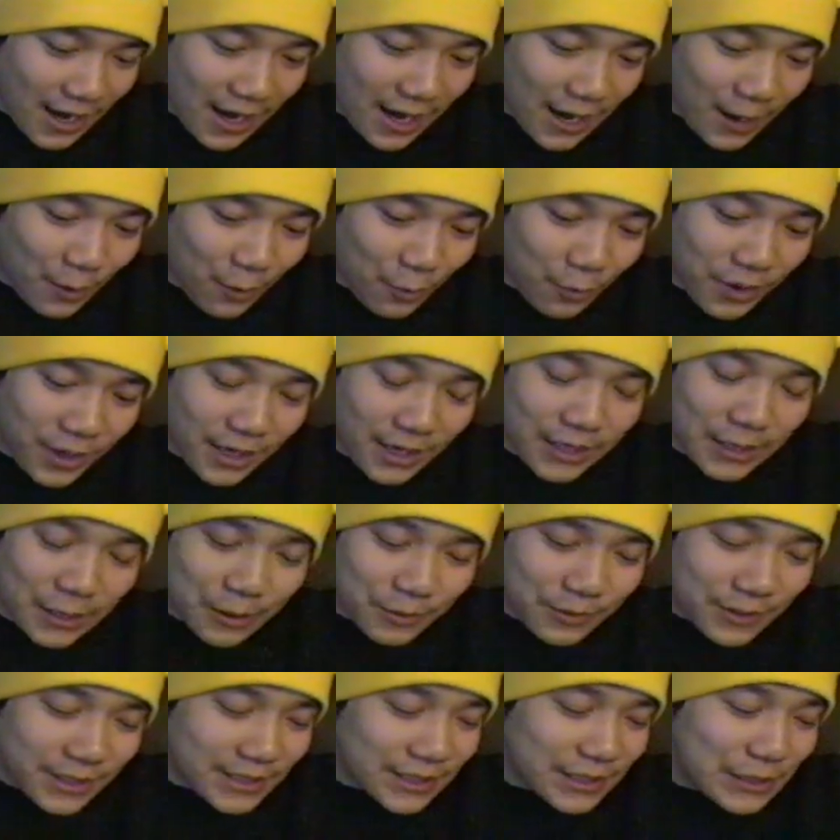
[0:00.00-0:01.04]
and when he
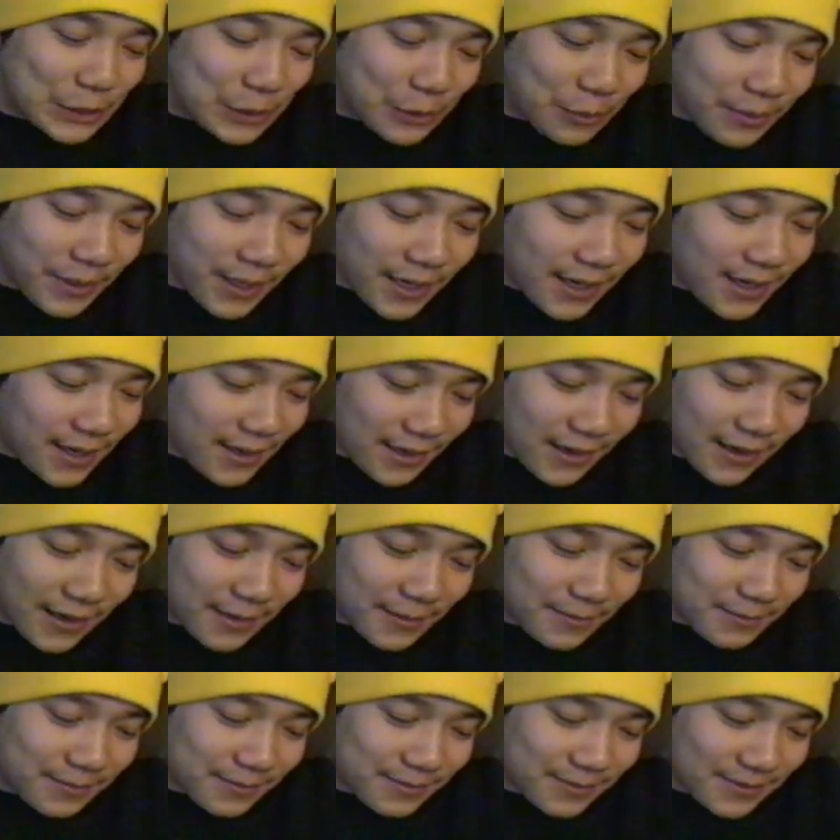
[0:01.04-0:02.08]
went to pick it
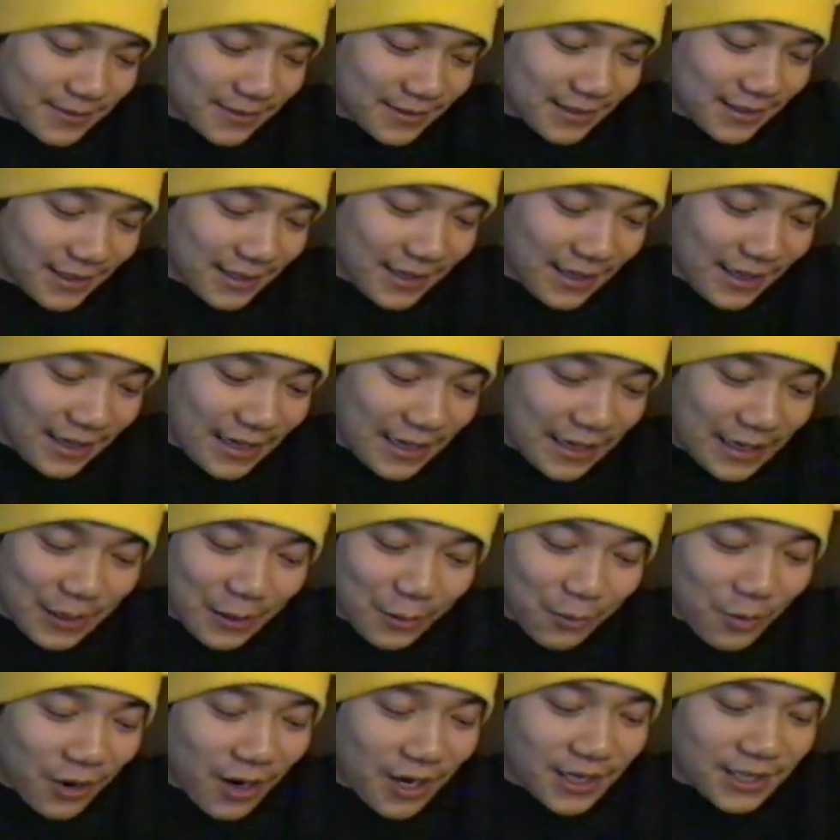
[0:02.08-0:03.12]
up,
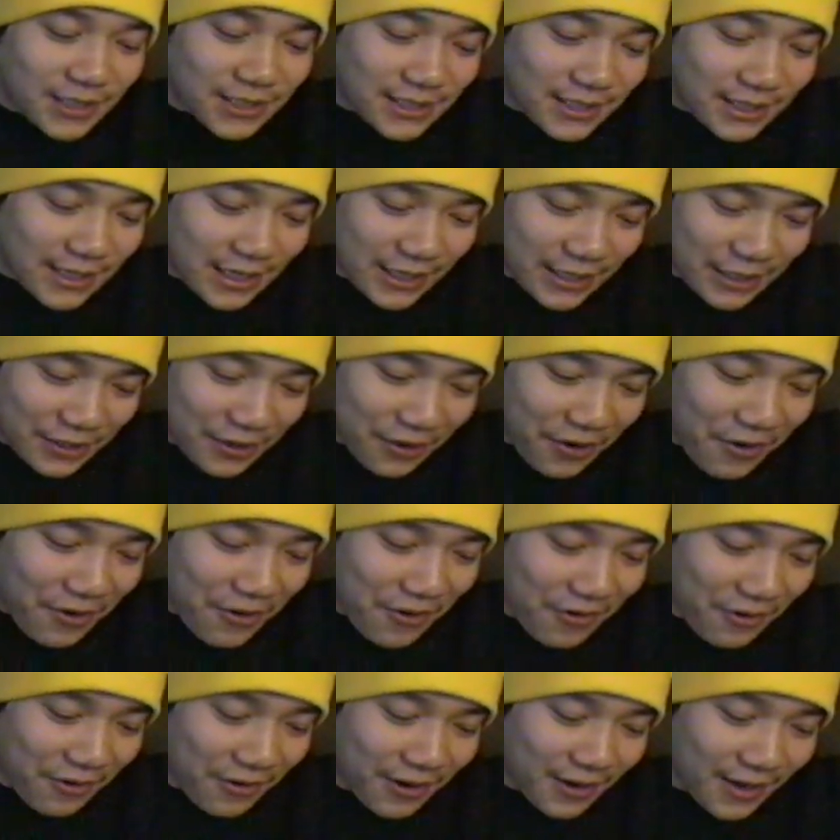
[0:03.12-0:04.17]
he wanted to get a
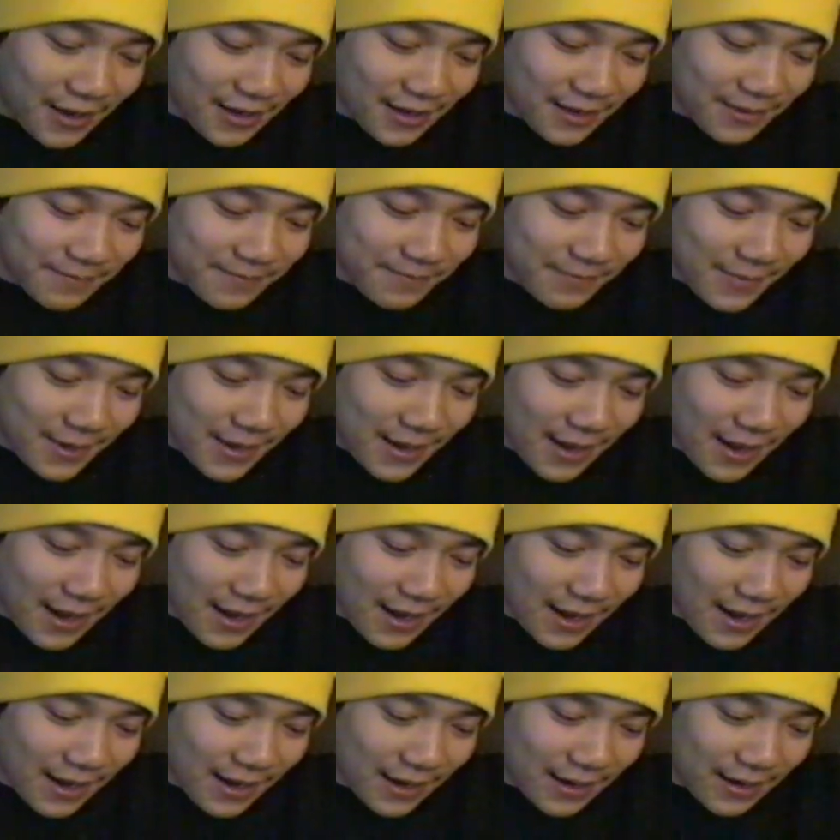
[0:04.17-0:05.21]
card
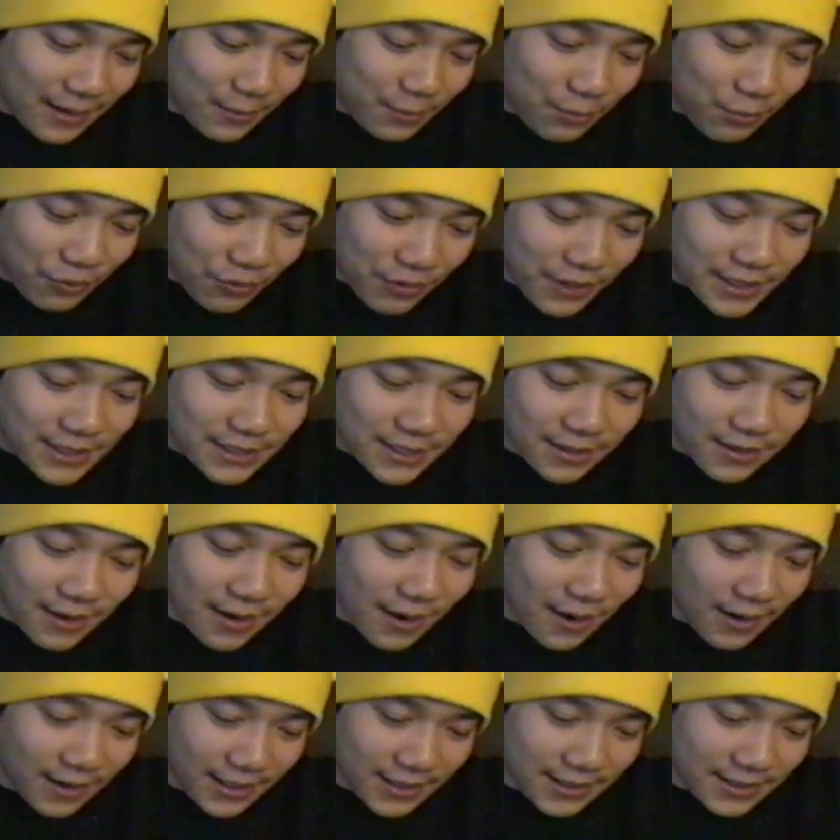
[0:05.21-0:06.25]
and printed
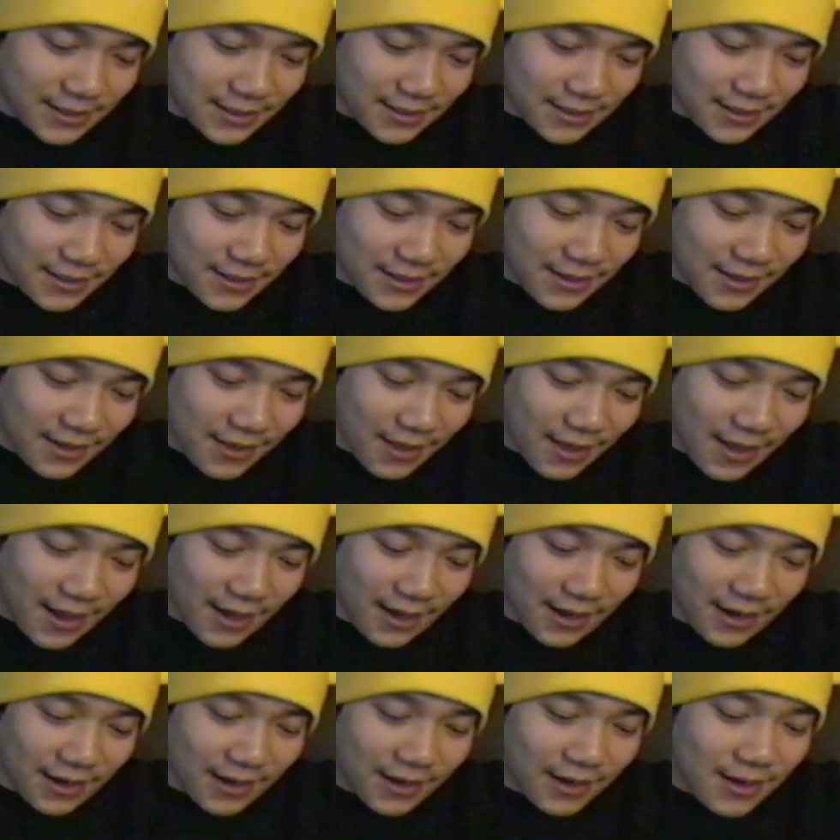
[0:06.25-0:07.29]
on it
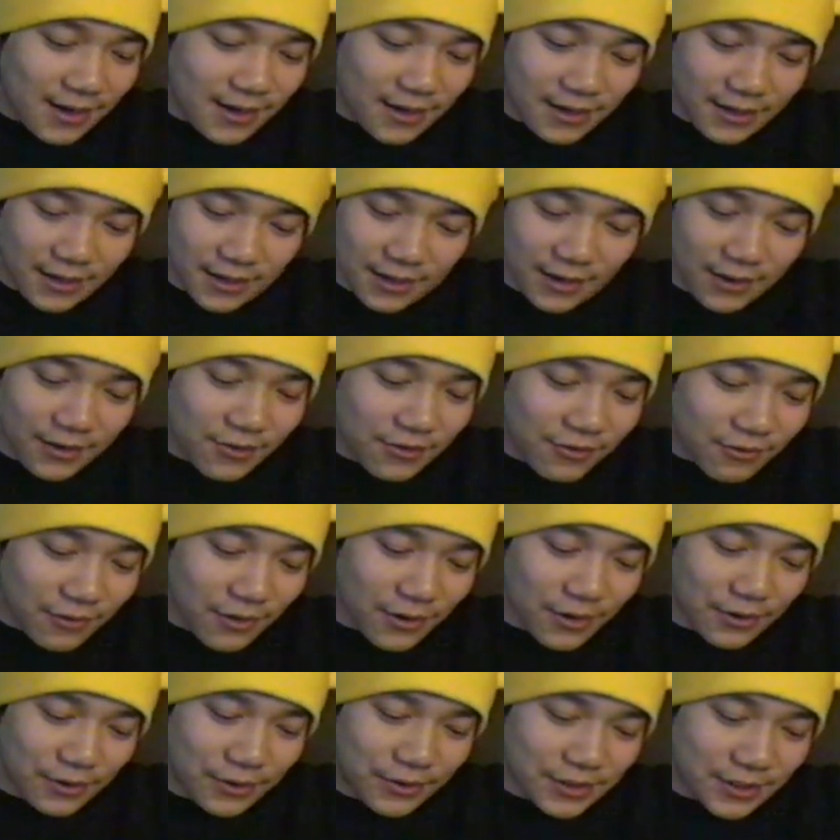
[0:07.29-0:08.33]
a young
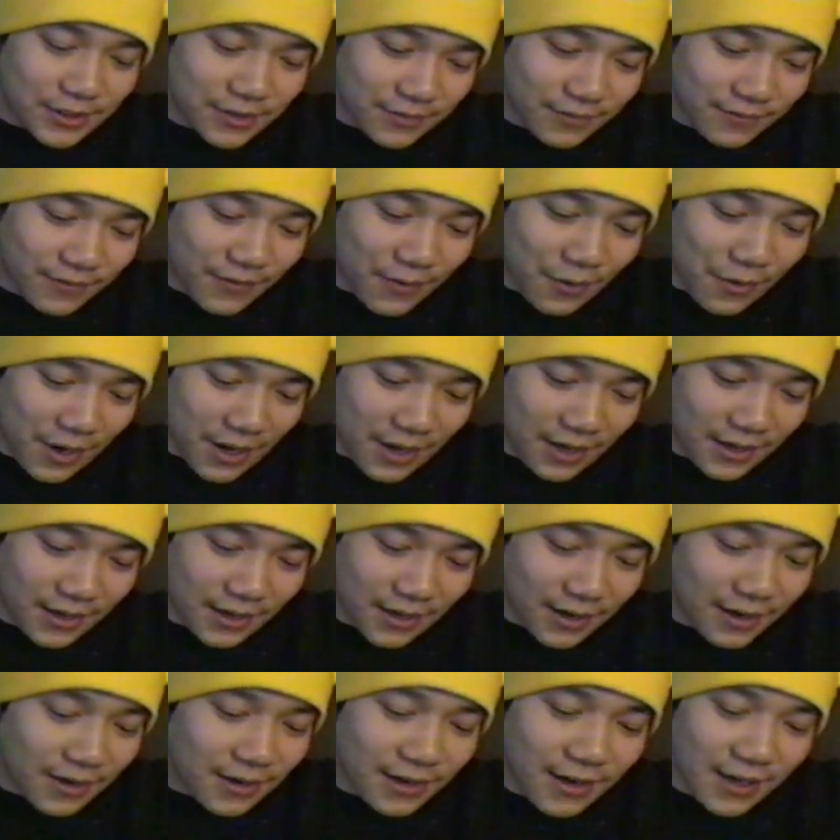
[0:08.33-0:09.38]
rose for a
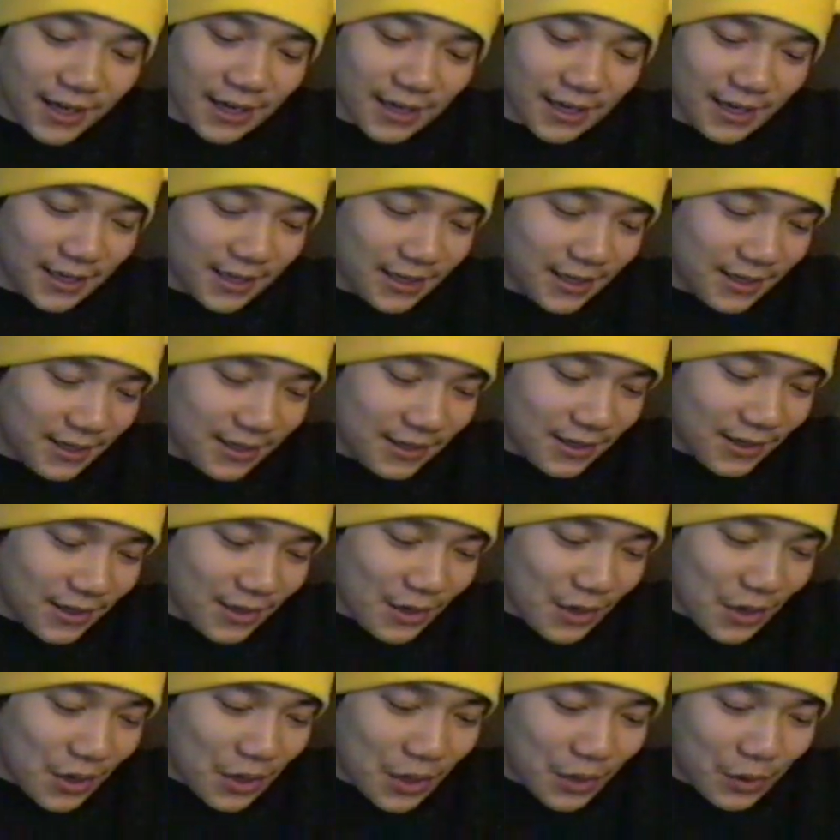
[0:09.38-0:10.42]
young lady
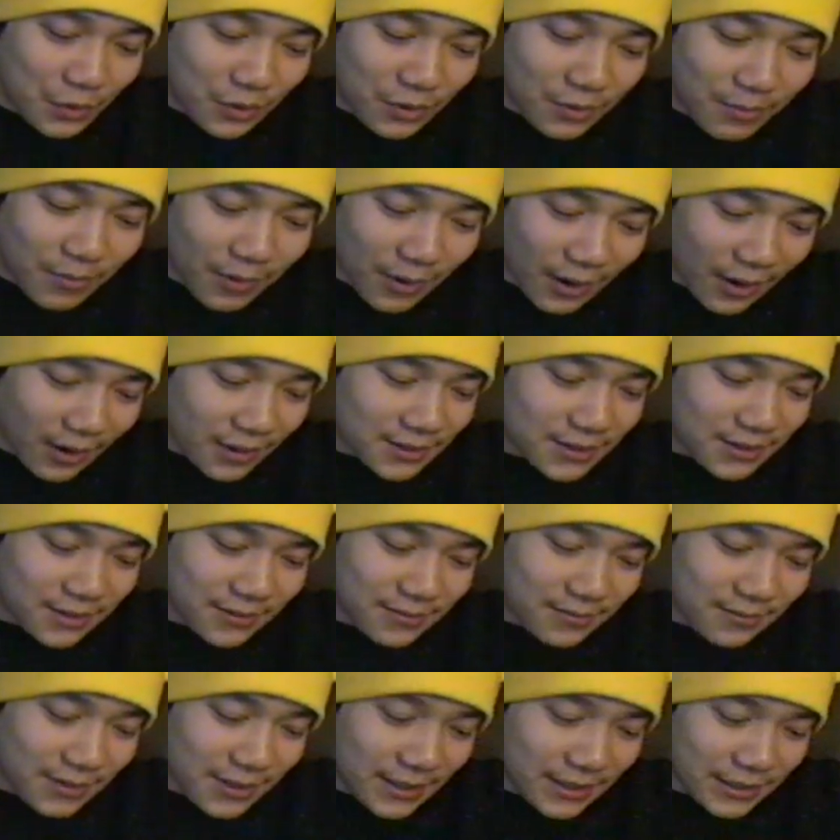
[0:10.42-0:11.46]
who will
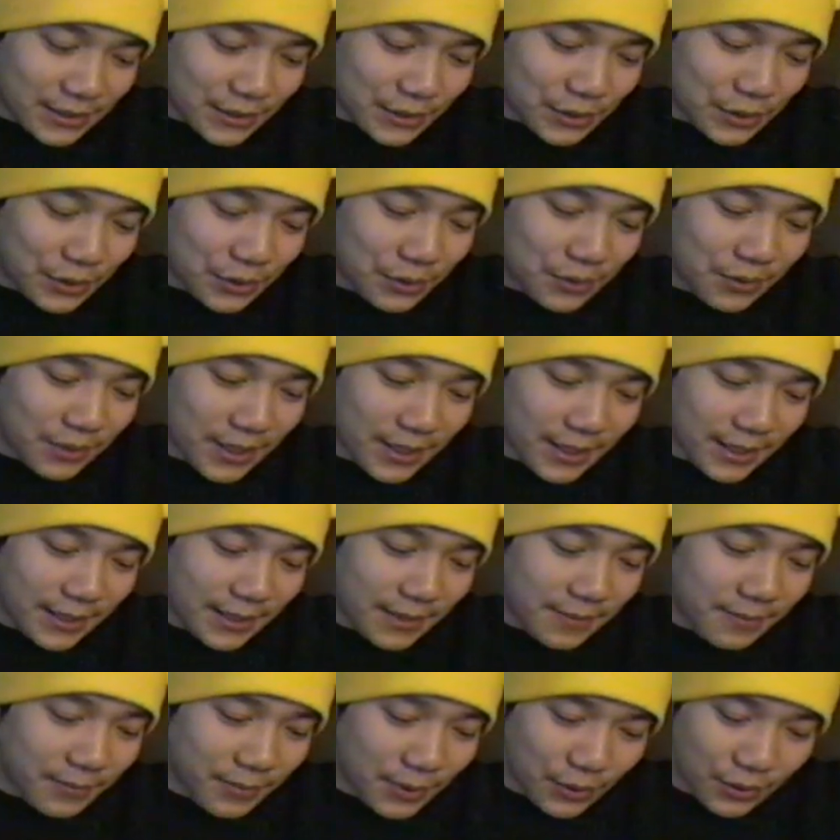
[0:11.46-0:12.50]
blossom into
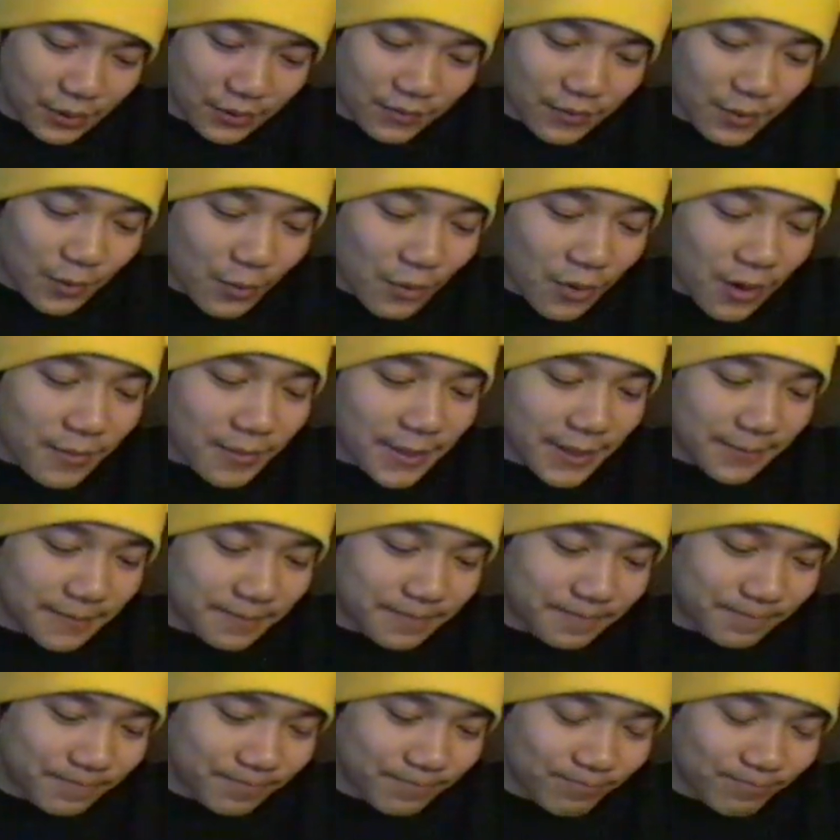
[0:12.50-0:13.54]
a beautiful woman.